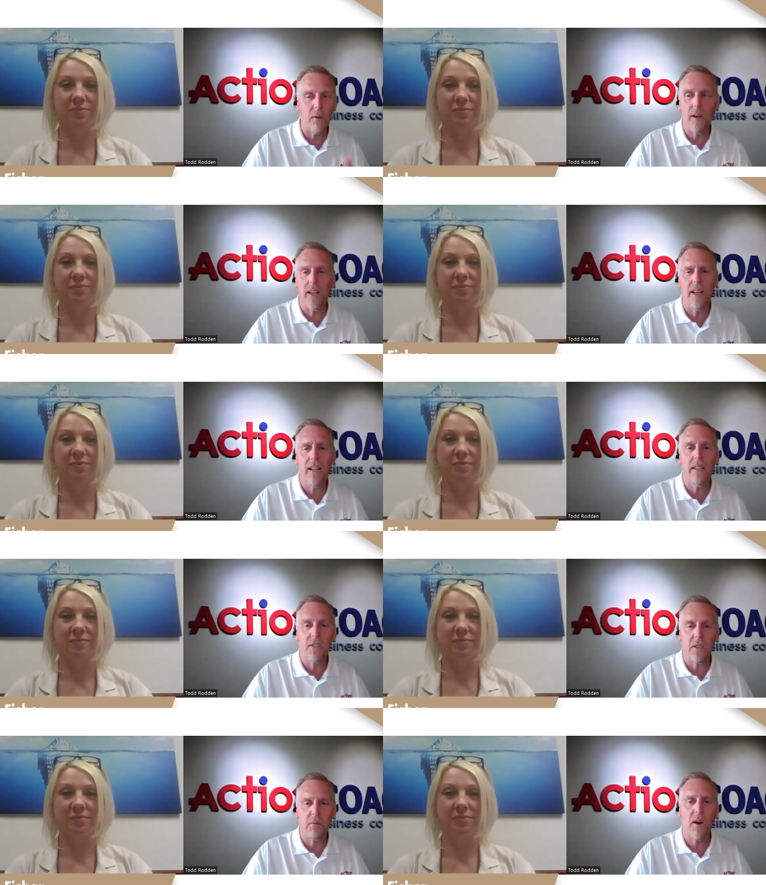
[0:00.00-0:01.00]
Speaker 1: and go ahead and hit
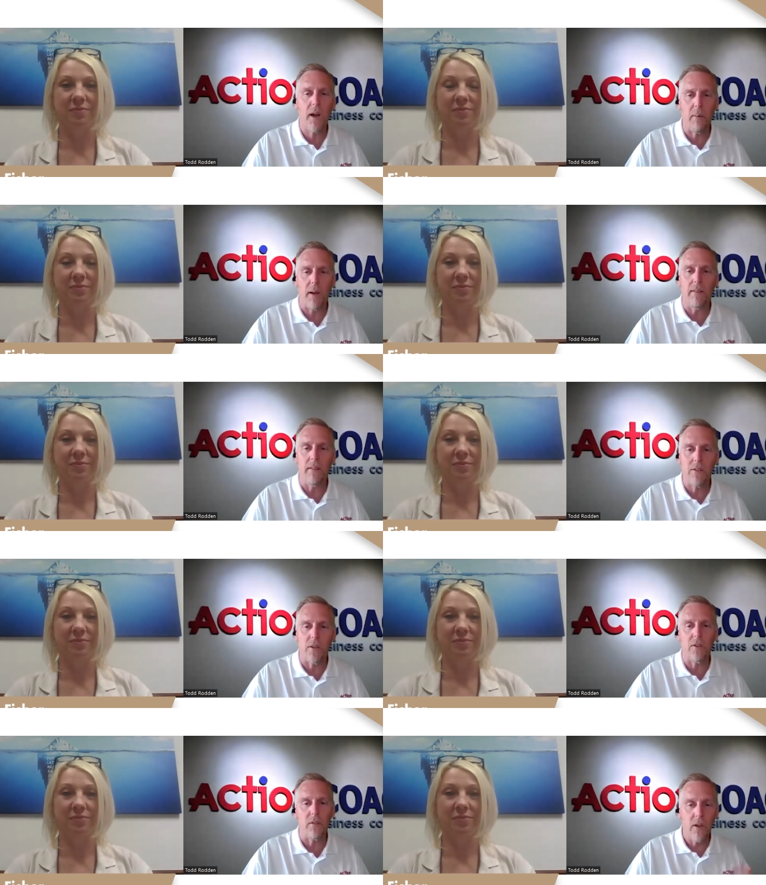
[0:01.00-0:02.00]
the subscribe button
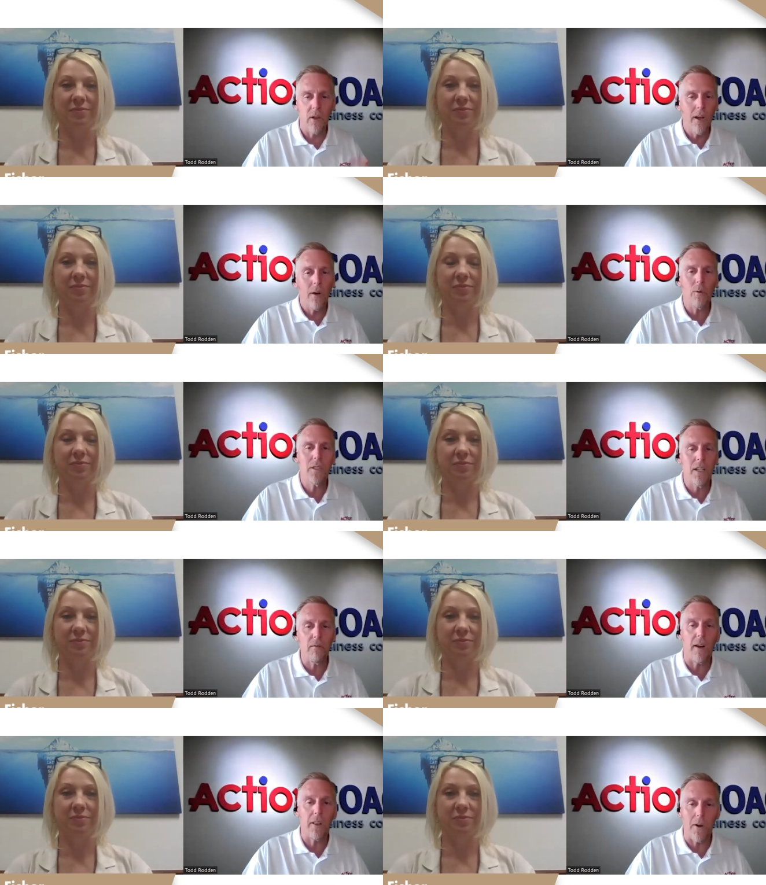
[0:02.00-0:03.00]
so you'll
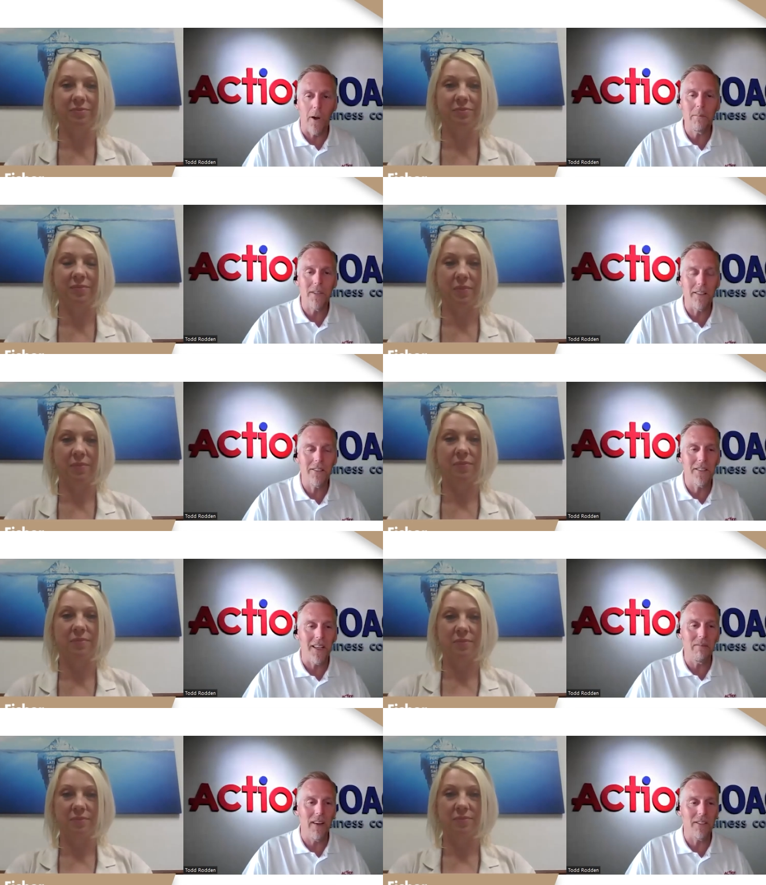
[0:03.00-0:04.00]
receive regular updates
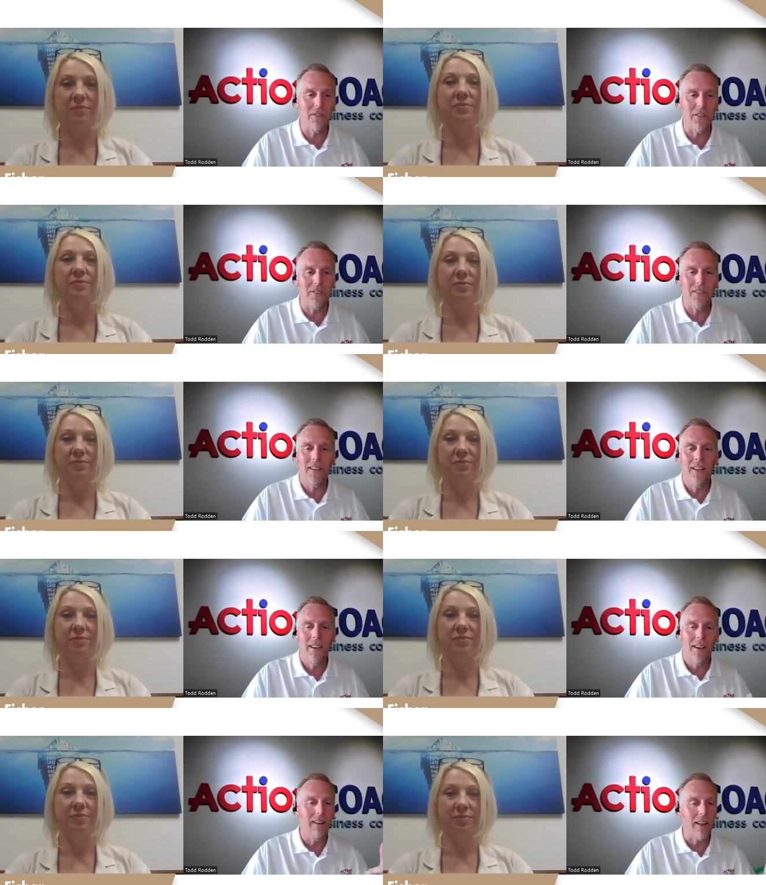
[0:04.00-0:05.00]
and messages
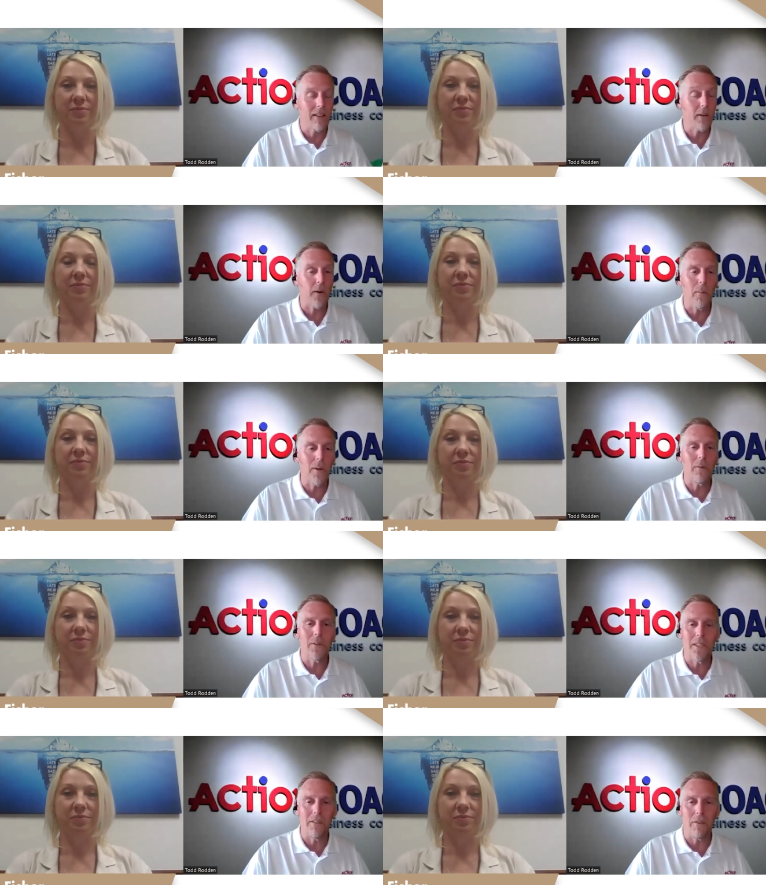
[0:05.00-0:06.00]
uh, like the great one you
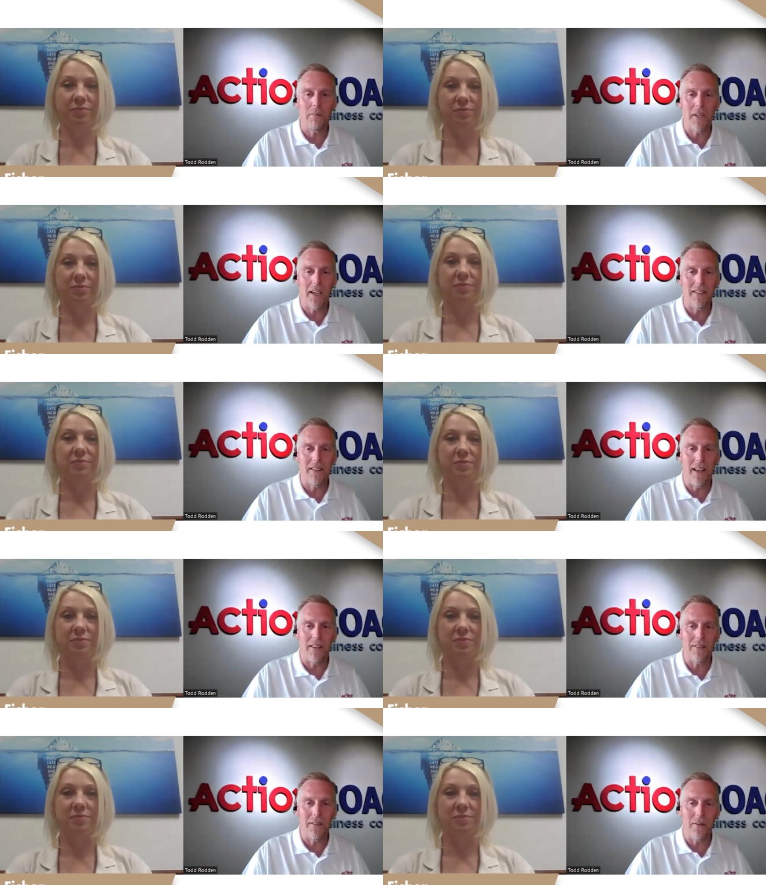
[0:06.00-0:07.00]
received from Deanne
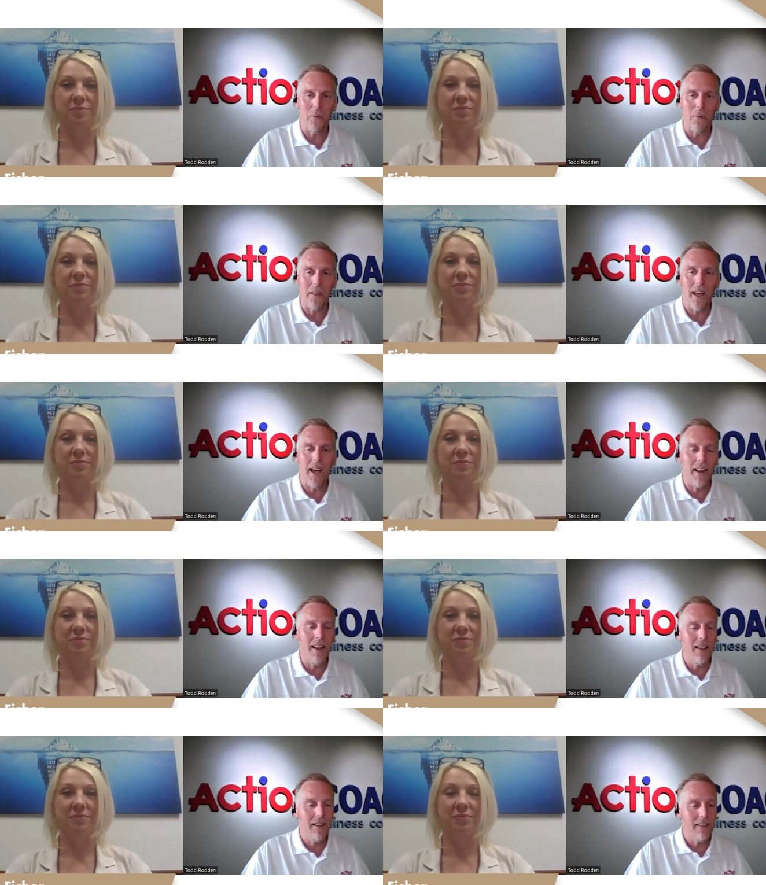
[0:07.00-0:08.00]
today. So, with that,
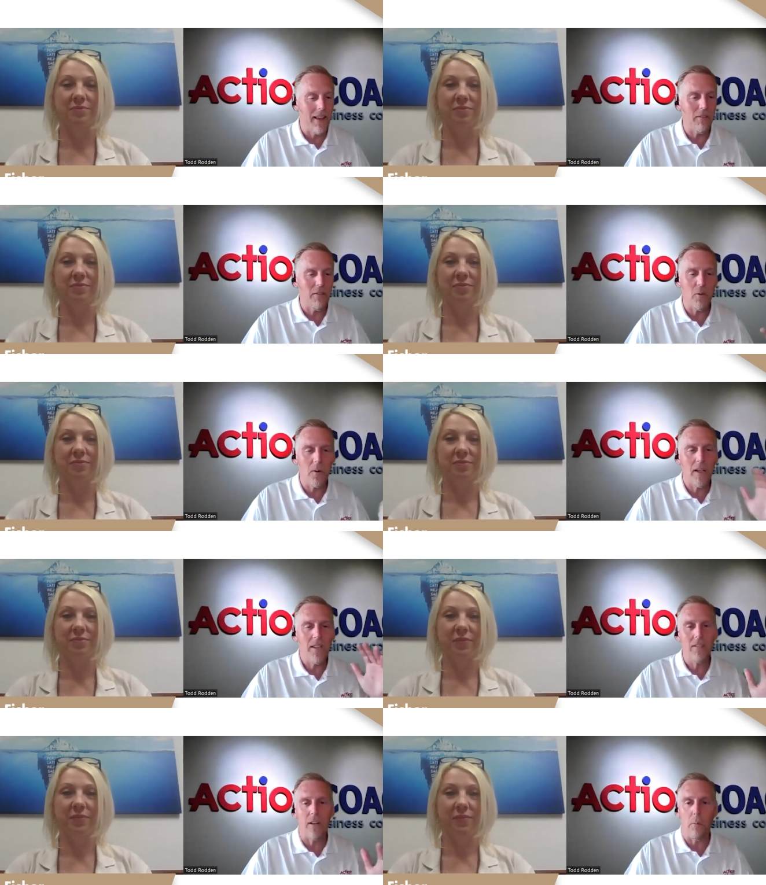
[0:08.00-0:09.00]
thank you for
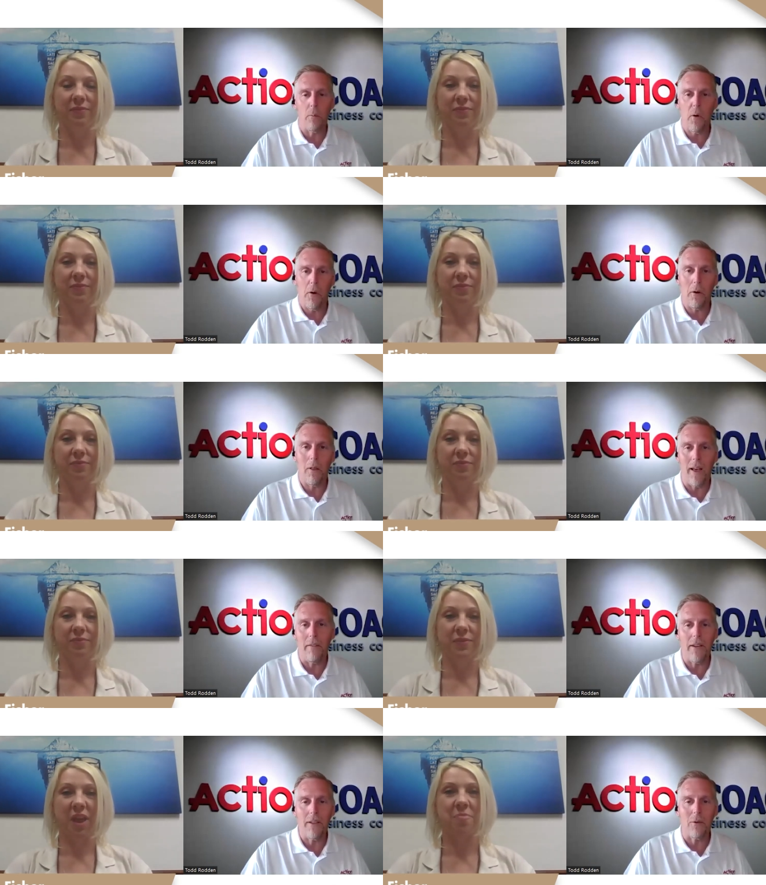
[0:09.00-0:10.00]
joining us and hope you all
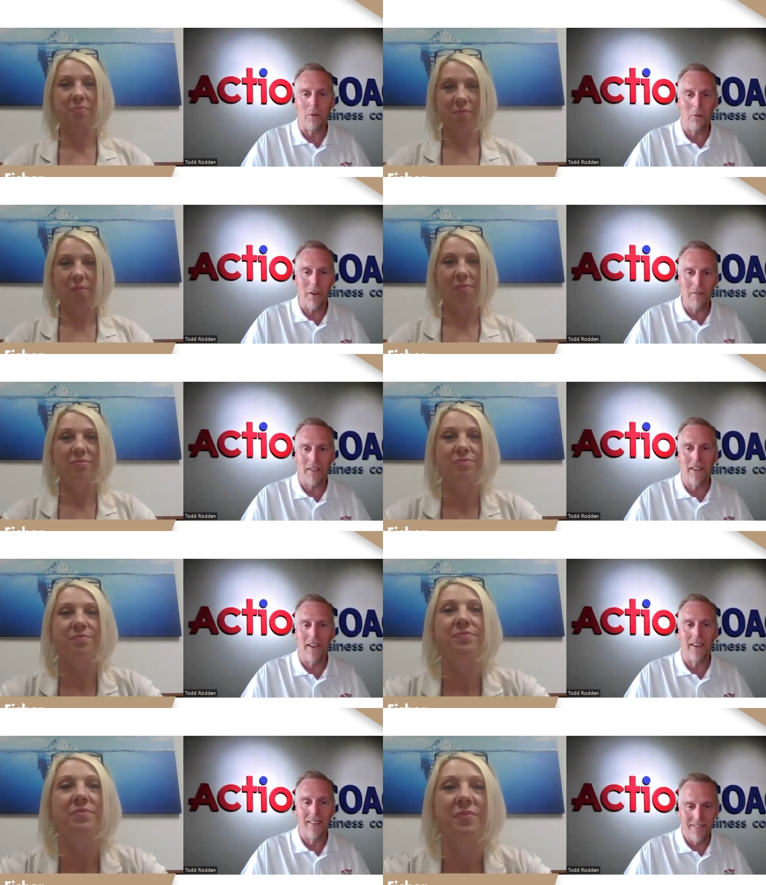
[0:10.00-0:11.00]
have a terrific
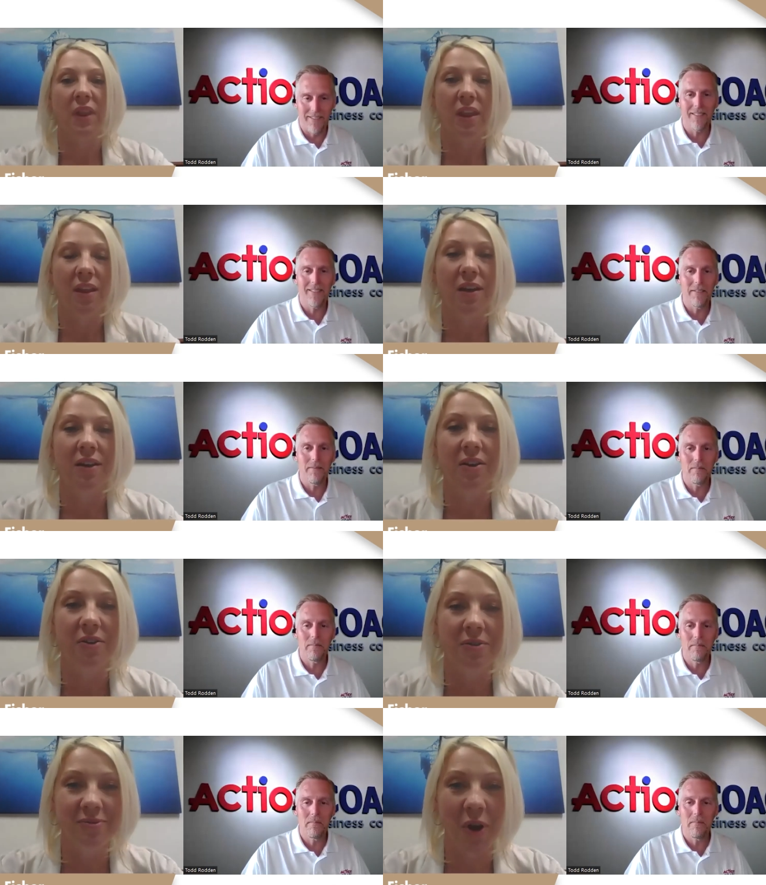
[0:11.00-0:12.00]
day.
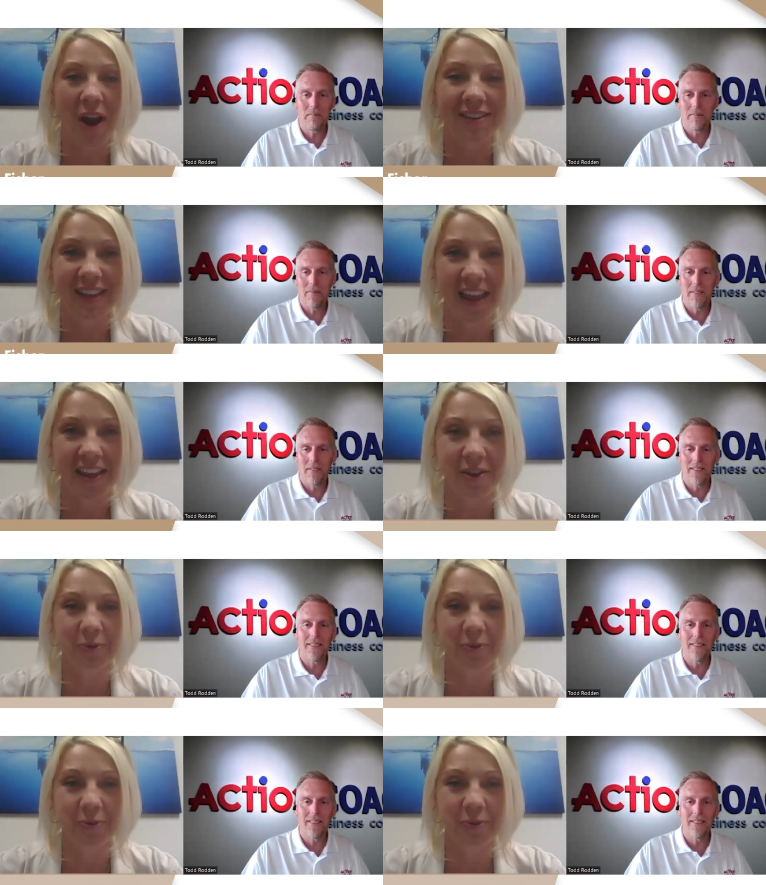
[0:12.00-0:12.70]
Speaker 2: Great. Thank